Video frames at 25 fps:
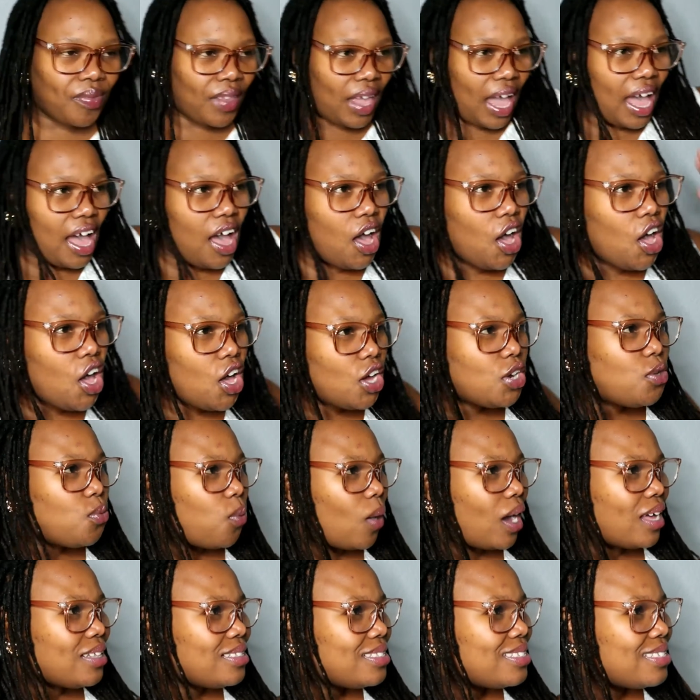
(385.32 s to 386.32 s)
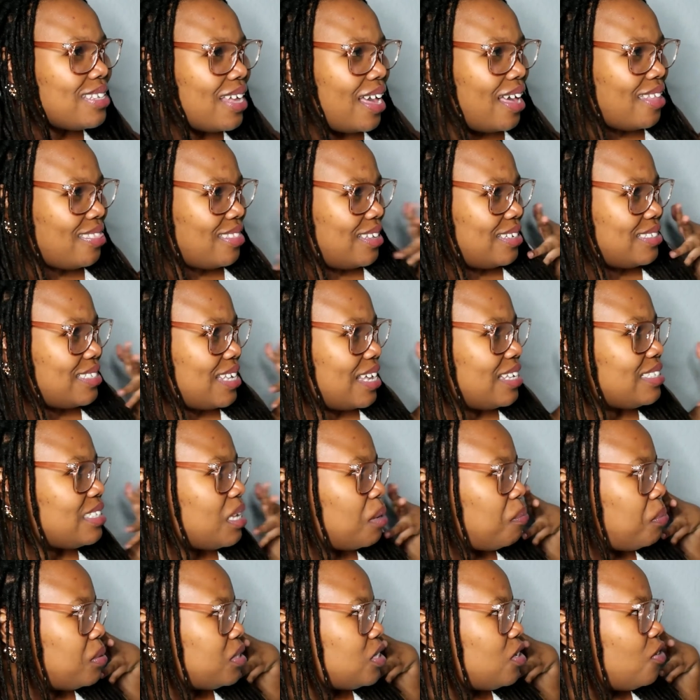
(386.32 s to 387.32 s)
I heard once there's
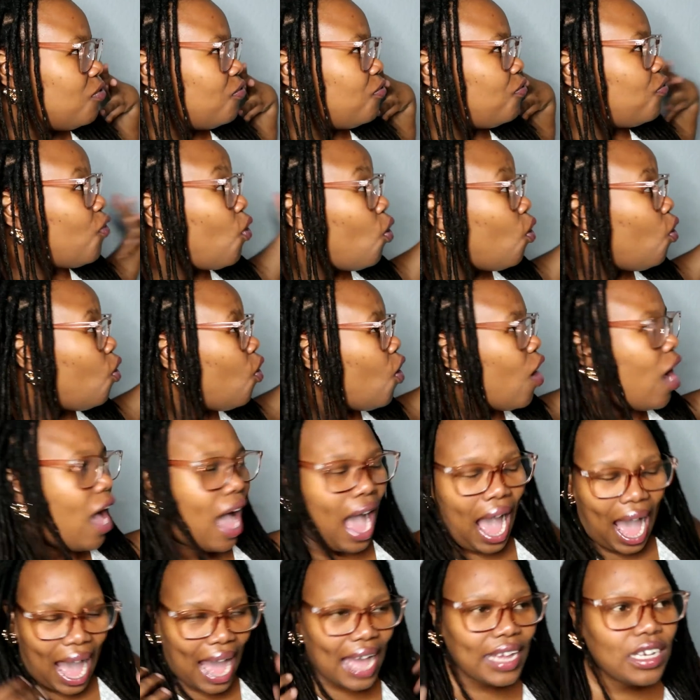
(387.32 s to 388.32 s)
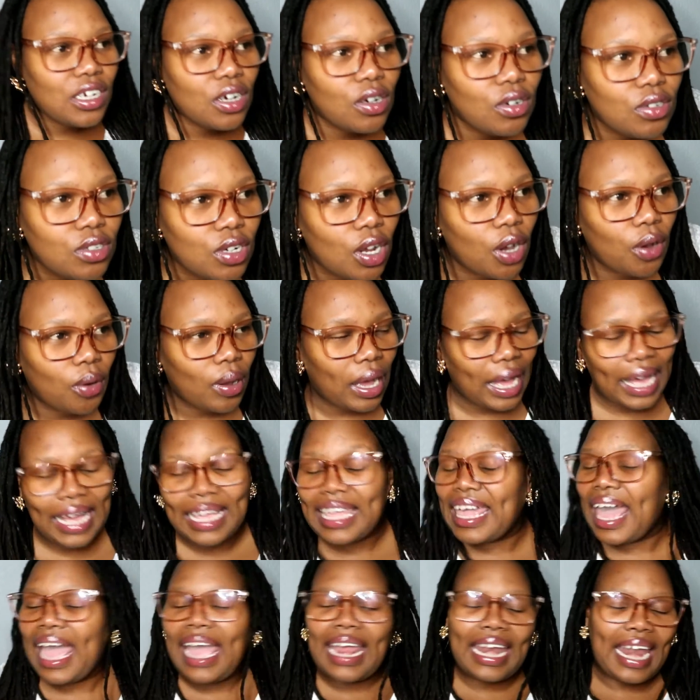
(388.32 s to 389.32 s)
SABC 4. I don't know.
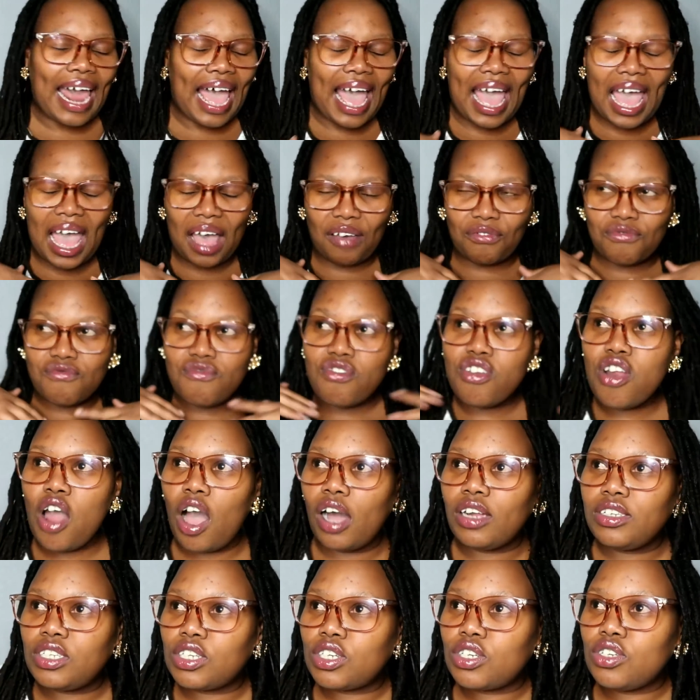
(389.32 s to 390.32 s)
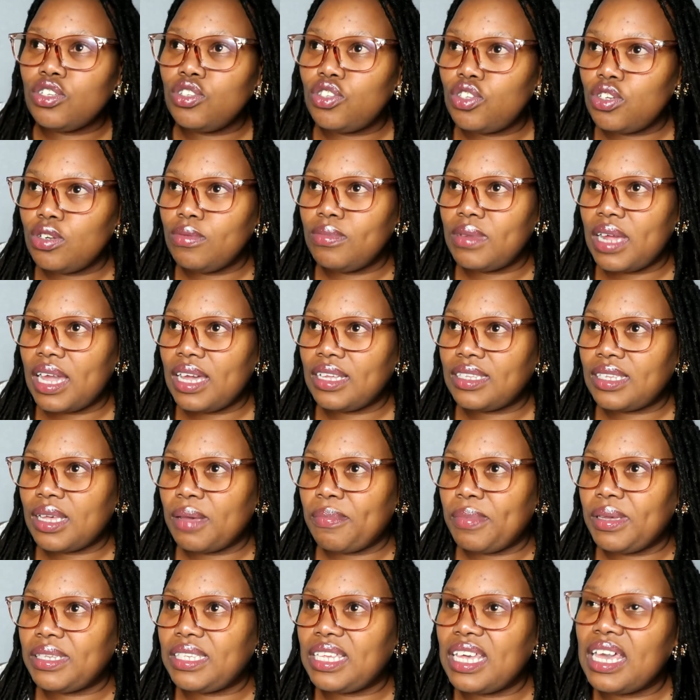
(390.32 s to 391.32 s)
Again, I have not consumed
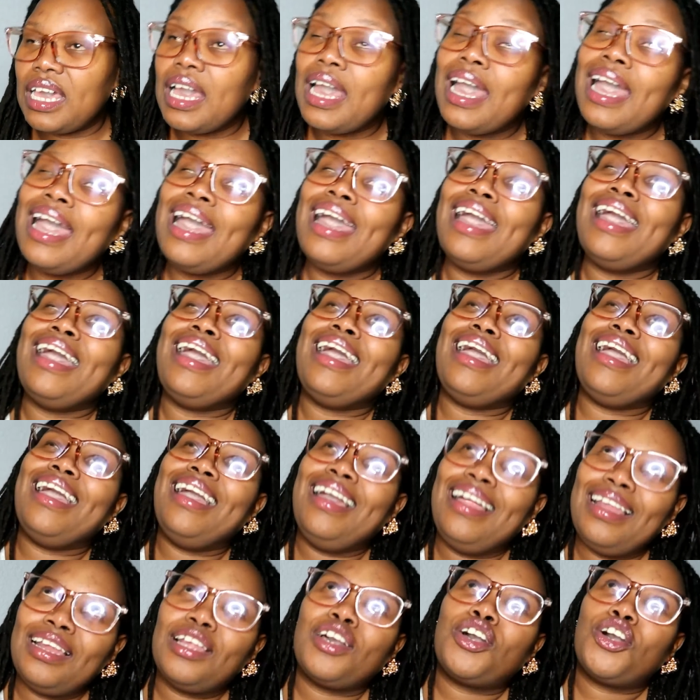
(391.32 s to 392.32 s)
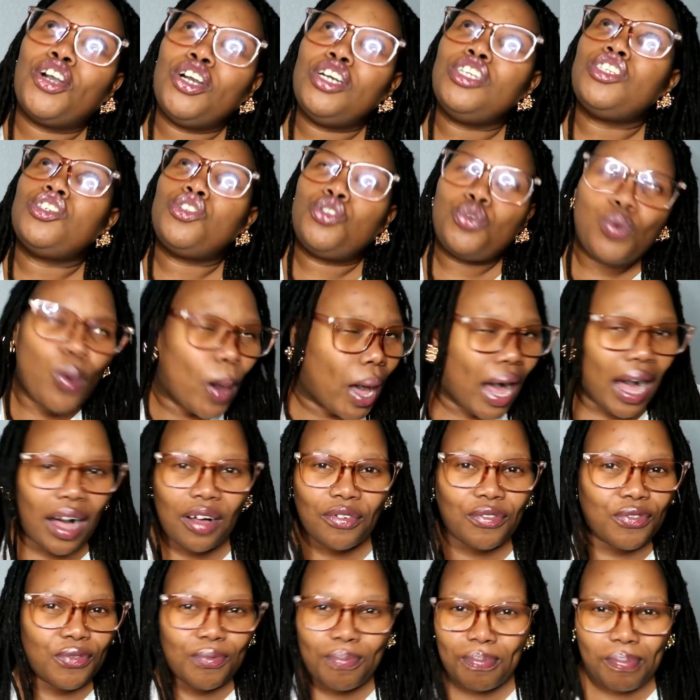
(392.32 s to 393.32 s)
SABC in good
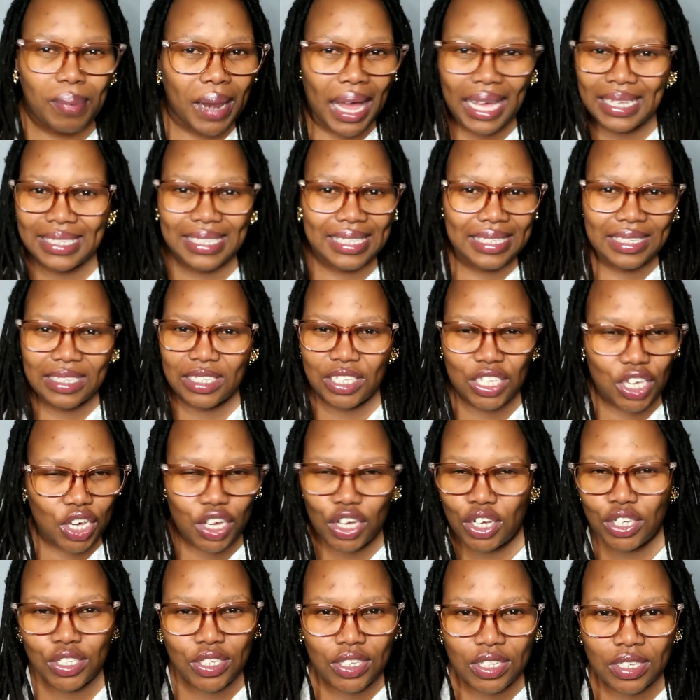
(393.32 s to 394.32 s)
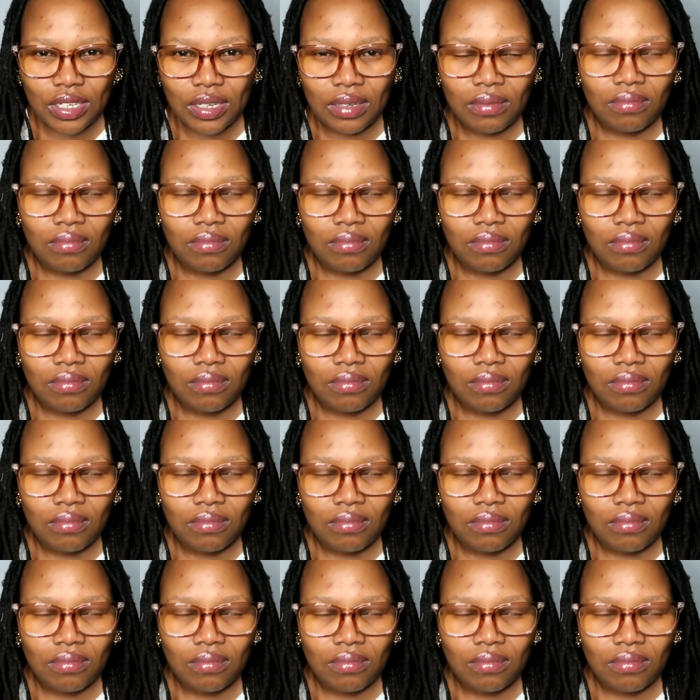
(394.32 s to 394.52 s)
12 plus years.